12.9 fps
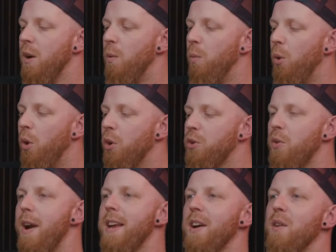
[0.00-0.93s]
War
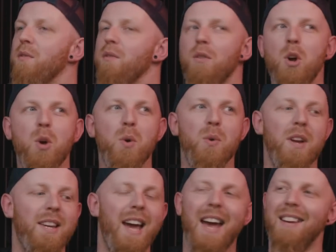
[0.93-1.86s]
Drake of Rune,
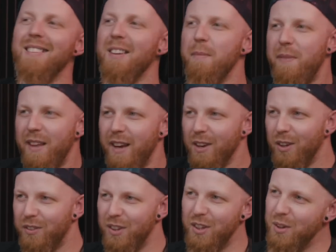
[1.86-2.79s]
again, something I
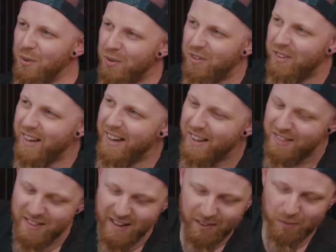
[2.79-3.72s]
got to use
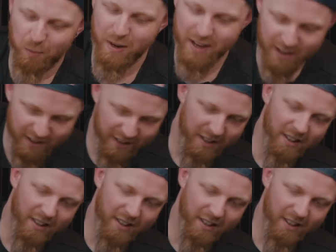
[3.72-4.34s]
this week.